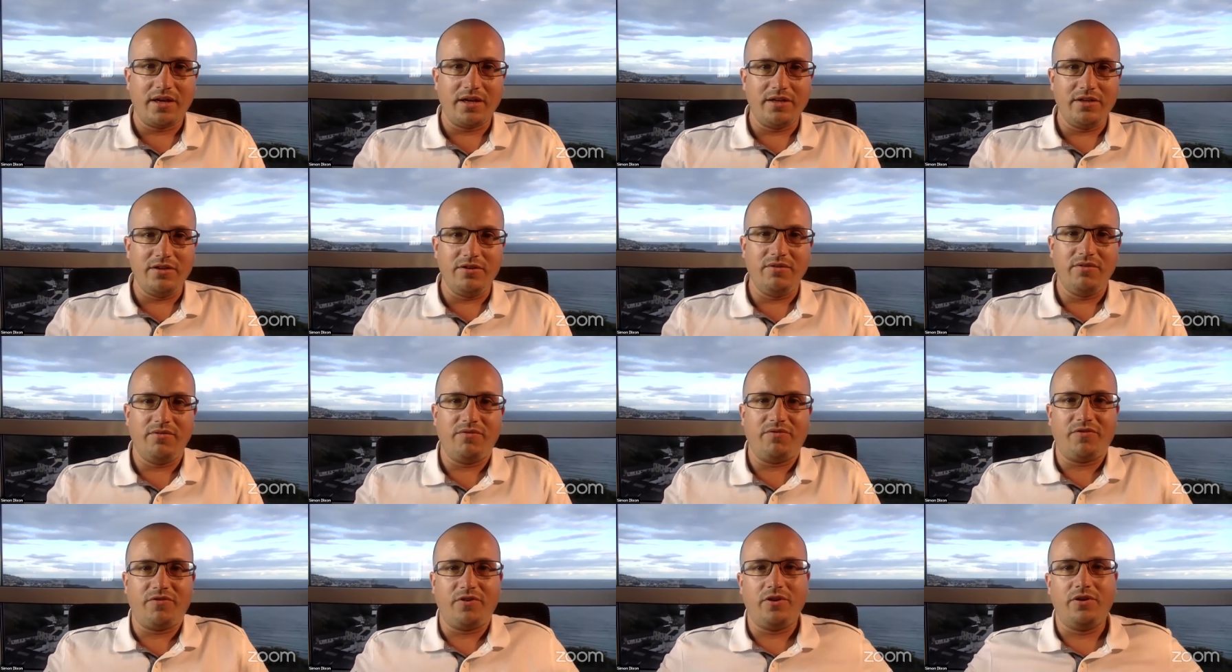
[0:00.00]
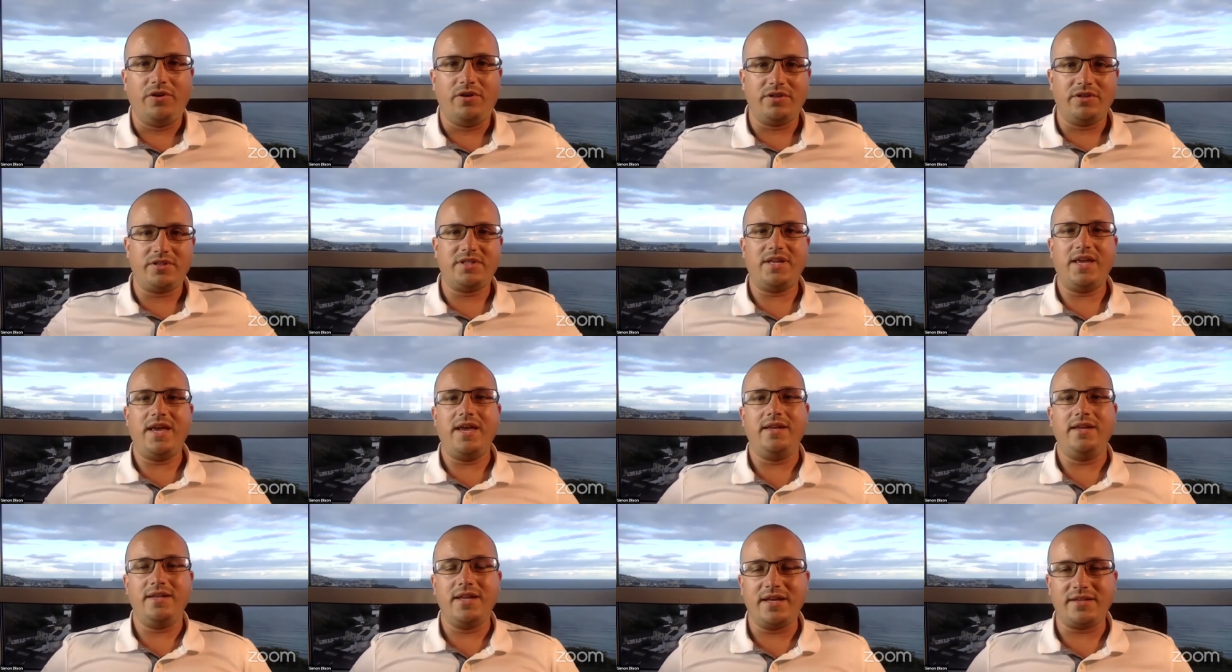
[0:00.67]
you've got
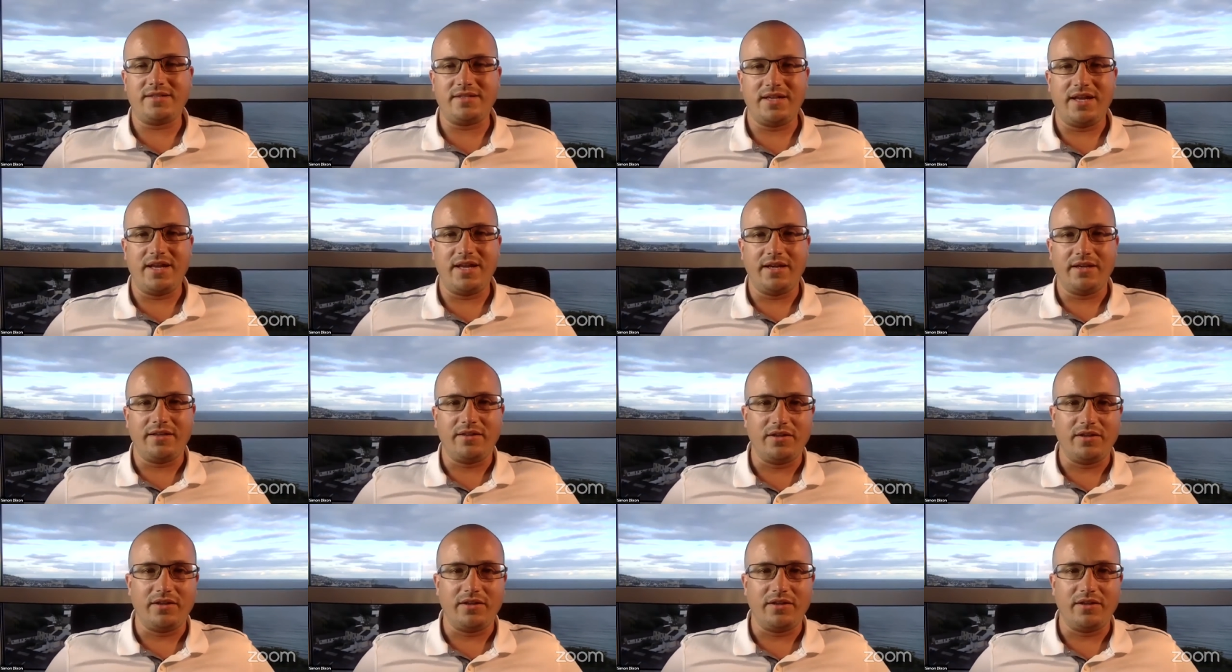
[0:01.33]
a nest egg